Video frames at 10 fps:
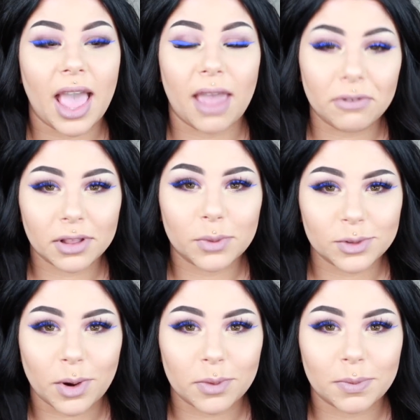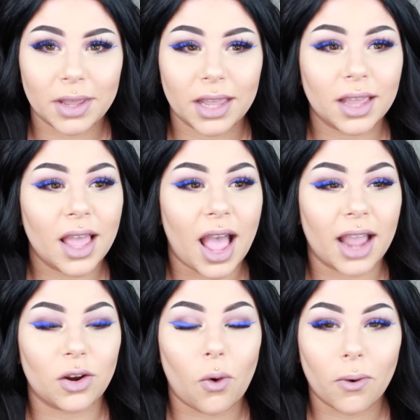Everything was wrong with me. I
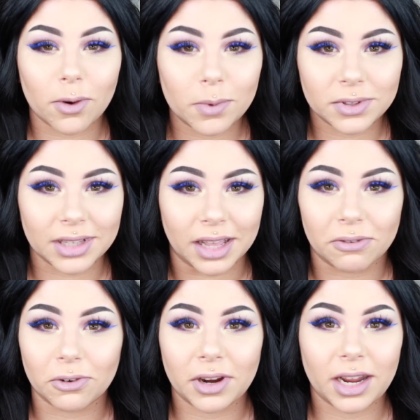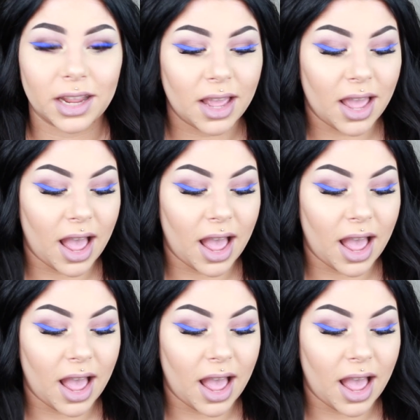had a horrible delivery.